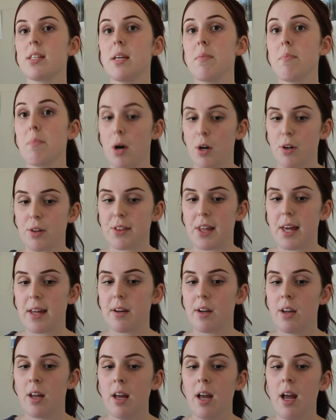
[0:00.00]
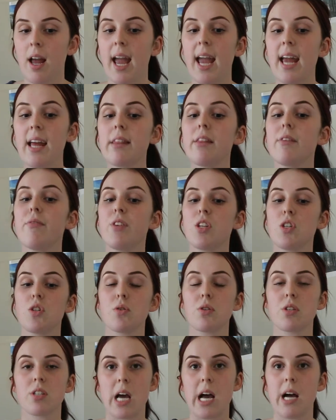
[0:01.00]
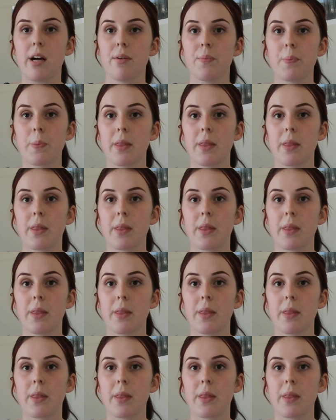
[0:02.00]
in mode then, and the visual style,